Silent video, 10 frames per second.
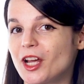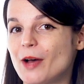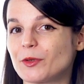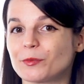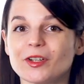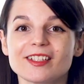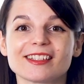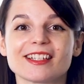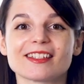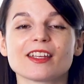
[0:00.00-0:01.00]
common words
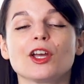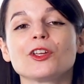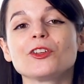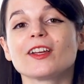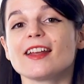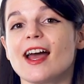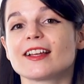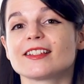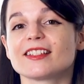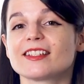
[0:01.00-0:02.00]
list, you'll get
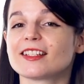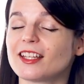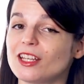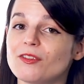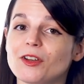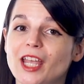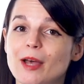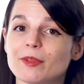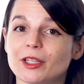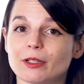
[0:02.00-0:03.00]
access to key
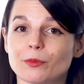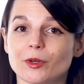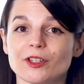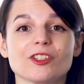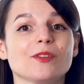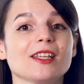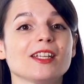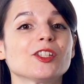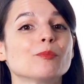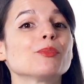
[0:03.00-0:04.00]
vocabulary words you
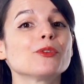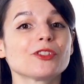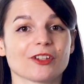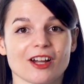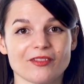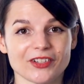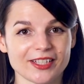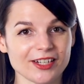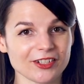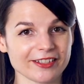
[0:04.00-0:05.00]
need to boost your
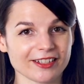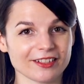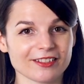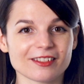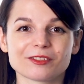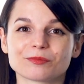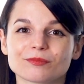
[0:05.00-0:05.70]
conversation skills.